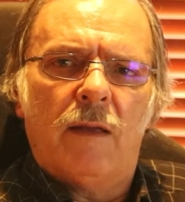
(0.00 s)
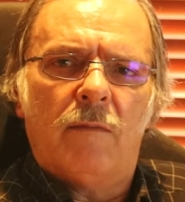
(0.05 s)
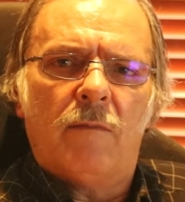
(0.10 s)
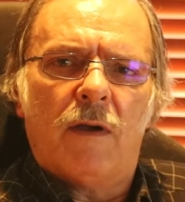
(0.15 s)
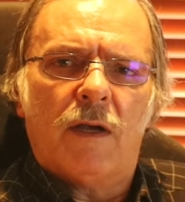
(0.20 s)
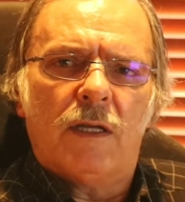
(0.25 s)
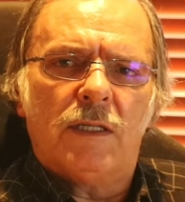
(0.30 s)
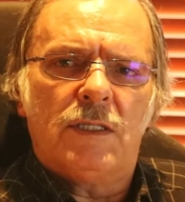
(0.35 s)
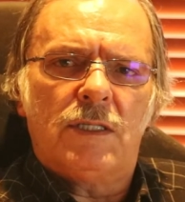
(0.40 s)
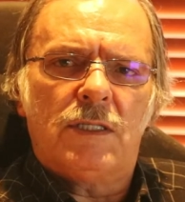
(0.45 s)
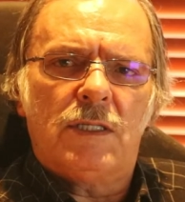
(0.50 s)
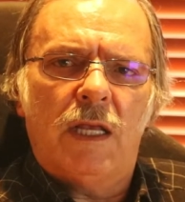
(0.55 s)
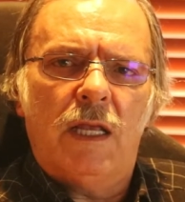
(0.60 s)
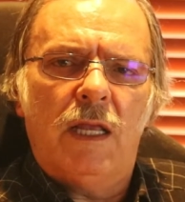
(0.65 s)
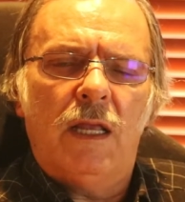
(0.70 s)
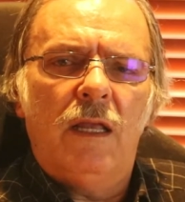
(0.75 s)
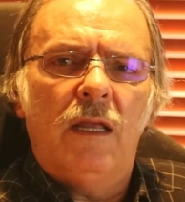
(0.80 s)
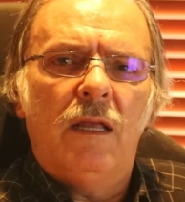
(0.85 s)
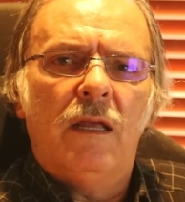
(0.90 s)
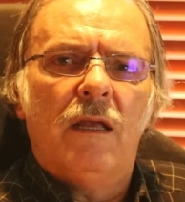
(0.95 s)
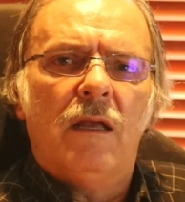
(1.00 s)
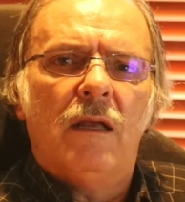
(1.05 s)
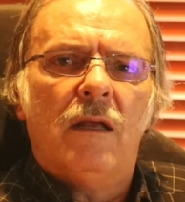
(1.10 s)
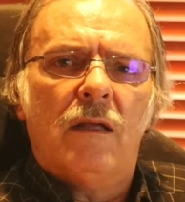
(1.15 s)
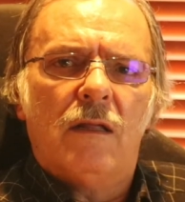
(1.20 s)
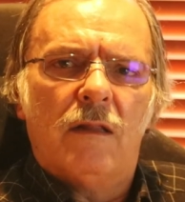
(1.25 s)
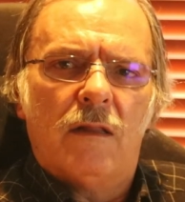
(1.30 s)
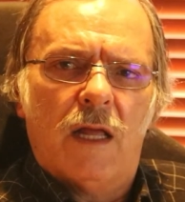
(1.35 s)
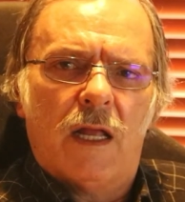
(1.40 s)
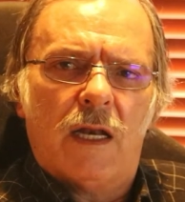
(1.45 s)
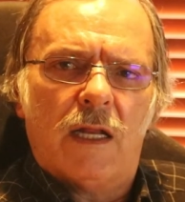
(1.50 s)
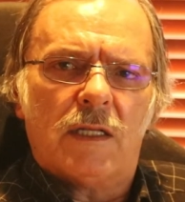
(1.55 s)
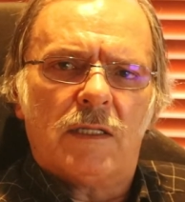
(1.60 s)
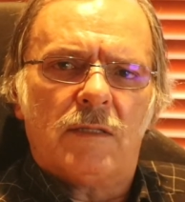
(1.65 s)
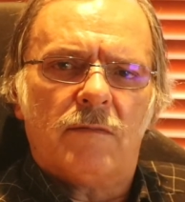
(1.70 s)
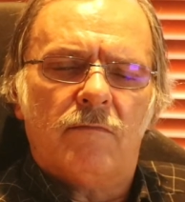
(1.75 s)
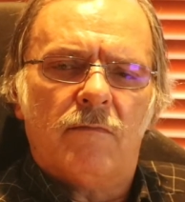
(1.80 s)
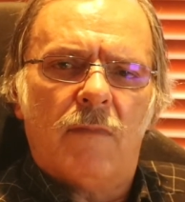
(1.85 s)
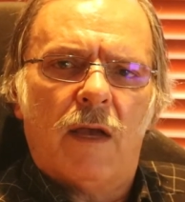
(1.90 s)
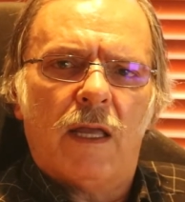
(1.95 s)
MIC that
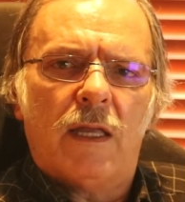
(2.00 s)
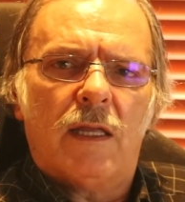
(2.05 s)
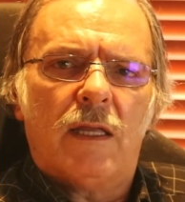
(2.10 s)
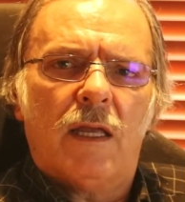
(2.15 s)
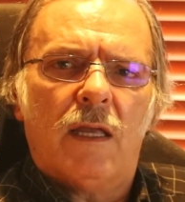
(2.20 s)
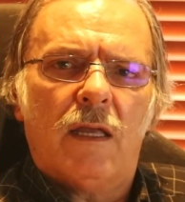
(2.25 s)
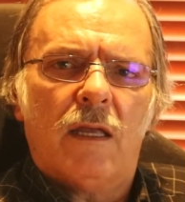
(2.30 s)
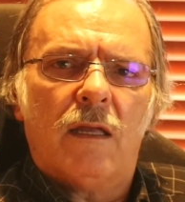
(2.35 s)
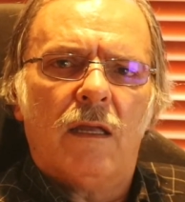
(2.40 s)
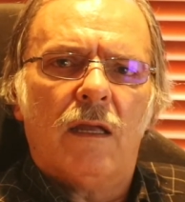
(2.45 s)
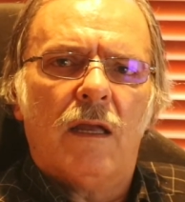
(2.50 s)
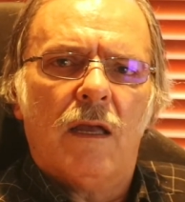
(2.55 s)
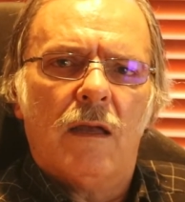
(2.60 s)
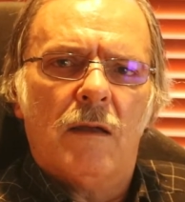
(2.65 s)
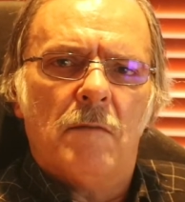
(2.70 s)
is making